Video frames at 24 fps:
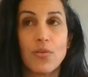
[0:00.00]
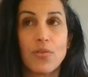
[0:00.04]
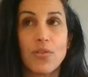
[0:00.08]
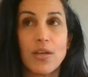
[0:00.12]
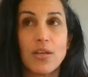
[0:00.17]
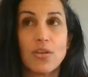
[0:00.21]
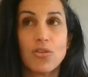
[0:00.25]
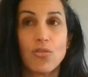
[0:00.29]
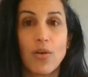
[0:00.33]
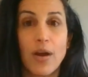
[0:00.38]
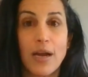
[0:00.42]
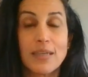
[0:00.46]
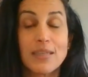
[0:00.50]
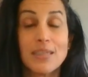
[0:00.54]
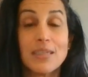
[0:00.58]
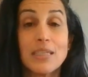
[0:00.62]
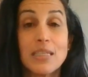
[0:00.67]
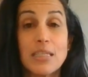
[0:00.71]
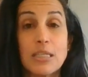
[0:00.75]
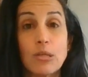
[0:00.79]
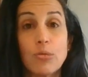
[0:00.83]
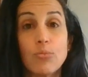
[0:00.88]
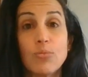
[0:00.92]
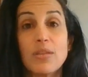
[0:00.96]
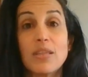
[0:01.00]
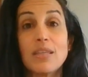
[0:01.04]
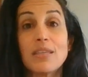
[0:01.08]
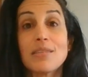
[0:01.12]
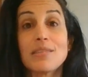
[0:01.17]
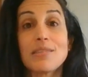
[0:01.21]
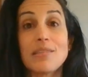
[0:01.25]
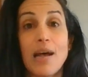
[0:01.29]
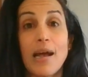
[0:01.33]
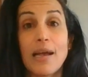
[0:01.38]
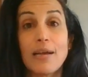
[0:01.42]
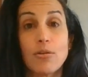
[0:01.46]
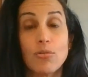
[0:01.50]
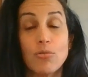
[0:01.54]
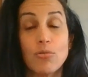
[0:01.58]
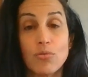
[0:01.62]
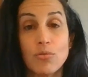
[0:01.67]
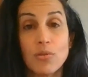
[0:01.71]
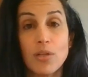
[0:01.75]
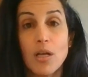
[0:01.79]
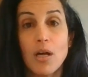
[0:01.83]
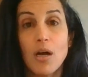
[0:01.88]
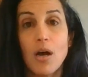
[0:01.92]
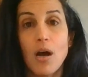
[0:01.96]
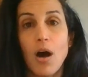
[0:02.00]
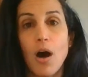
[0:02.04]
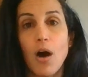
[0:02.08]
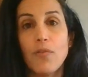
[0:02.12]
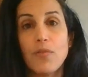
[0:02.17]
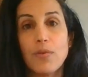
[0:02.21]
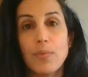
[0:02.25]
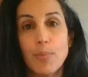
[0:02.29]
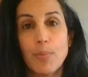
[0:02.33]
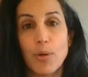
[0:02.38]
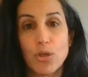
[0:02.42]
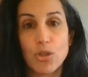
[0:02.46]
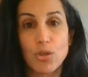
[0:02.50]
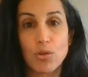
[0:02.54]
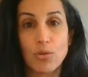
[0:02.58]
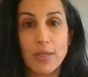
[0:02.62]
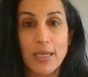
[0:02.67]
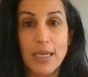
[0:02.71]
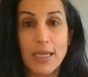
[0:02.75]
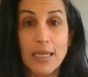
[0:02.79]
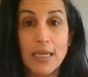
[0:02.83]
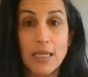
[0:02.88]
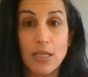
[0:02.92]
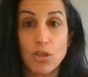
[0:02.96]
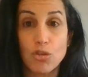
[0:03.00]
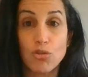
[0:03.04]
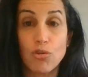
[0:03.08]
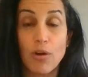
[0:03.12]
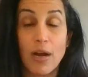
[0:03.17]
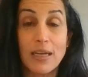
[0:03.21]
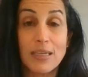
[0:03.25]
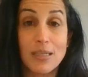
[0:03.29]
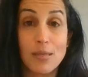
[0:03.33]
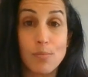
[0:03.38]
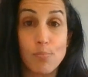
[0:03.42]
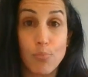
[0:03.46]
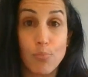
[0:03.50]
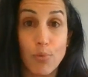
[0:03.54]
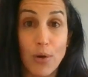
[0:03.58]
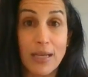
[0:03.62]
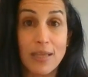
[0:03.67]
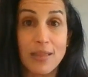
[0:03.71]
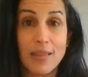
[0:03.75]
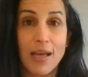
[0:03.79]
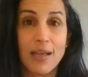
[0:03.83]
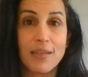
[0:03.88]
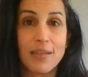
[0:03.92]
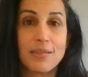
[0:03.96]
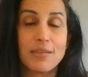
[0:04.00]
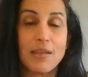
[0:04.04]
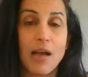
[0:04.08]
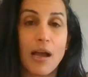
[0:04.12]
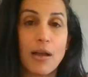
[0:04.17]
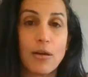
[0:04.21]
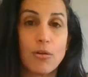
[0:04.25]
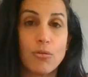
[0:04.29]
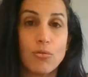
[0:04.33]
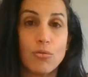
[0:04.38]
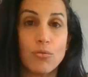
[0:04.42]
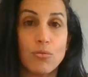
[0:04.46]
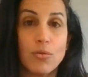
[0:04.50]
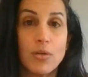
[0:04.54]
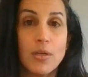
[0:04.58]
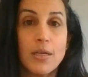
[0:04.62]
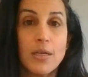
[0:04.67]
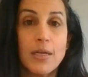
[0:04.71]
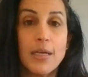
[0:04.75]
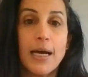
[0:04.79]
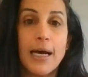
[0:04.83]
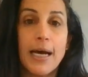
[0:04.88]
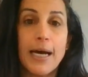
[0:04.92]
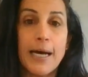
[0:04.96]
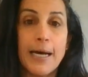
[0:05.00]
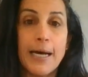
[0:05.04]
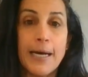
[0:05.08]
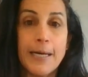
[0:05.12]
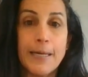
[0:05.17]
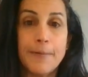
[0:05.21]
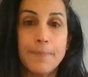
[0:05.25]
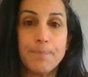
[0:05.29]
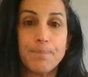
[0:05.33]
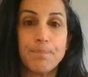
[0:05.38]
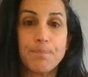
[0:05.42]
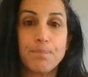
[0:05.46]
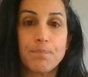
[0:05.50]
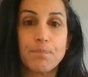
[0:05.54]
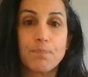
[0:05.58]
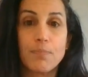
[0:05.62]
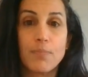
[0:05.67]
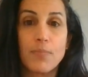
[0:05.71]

they're trying to deal with this cycle of emotional eating and trying to break that cycle. Um,